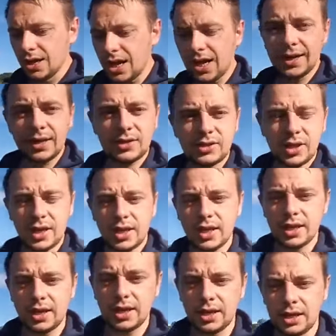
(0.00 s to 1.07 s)
and it's
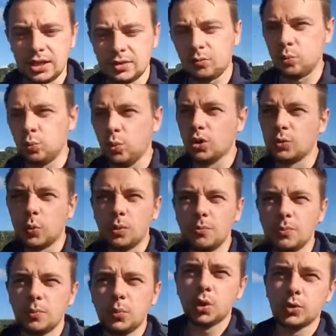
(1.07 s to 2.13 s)
a
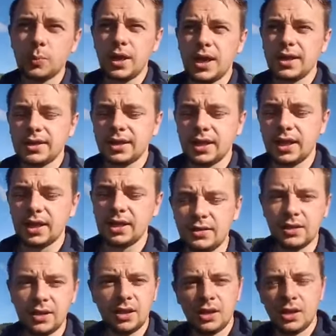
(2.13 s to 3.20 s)
wood
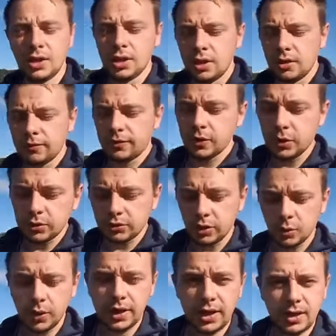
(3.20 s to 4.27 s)
making, food
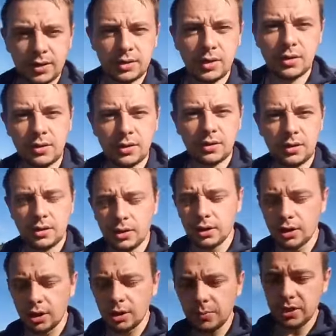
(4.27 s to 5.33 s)
growing.
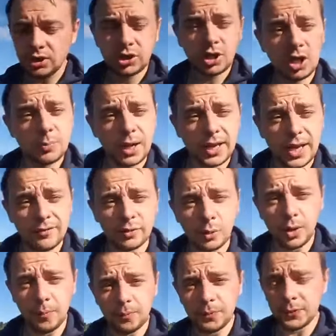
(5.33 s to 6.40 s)
It's shared by
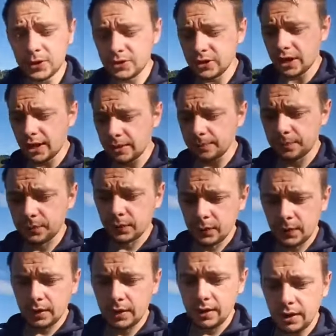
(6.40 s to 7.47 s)
everyone, the site,
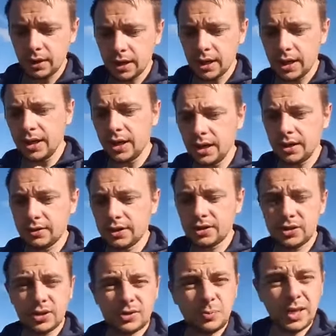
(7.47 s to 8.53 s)
and it's
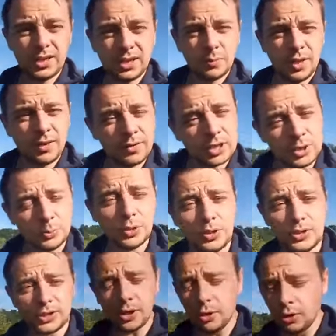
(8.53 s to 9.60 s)
just basically a bit of a
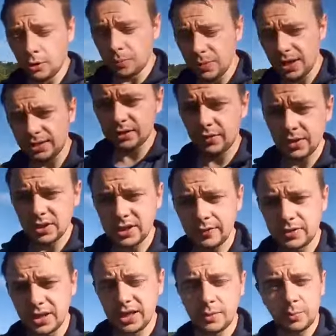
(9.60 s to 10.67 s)
community hub based on the south
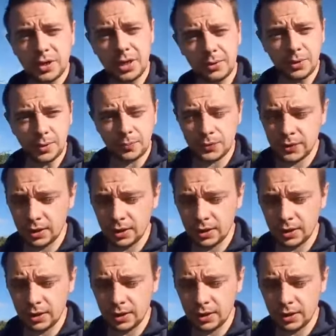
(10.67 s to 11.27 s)
side of Brakemet.